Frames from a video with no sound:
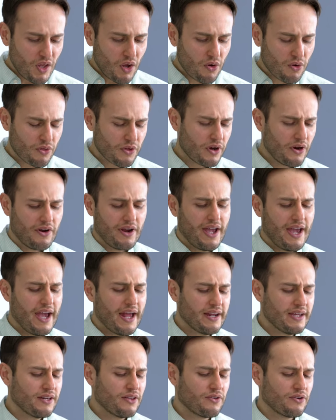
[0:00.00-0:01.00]
are there
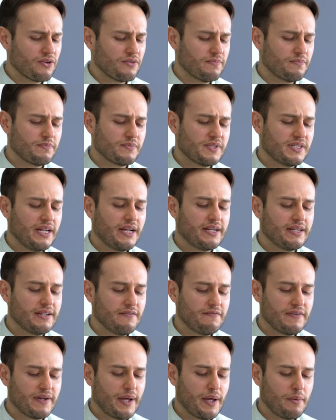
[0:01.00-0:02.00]
any other
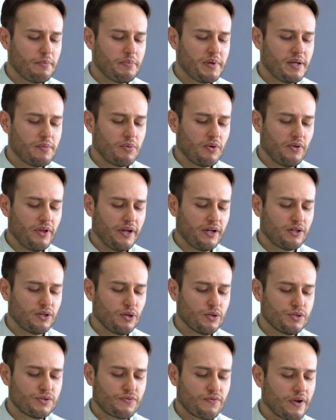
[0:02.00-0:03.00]
significant people, like
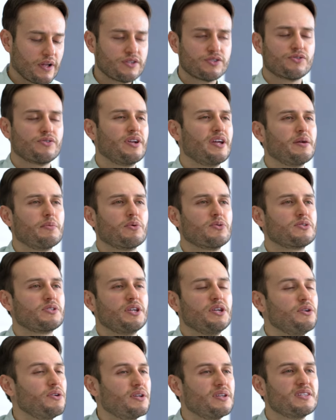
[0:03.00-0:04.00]
close friends or neighbors,
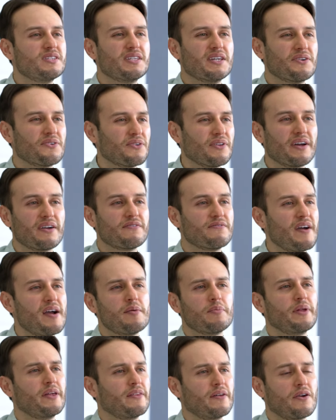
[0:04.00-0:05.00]
that you consider like
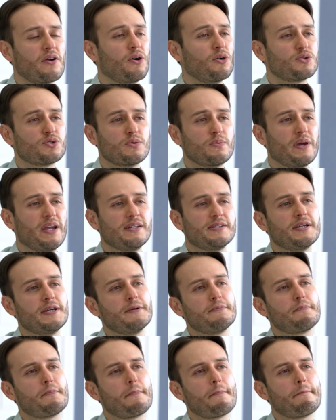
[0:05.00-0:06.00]
family that are also Métis?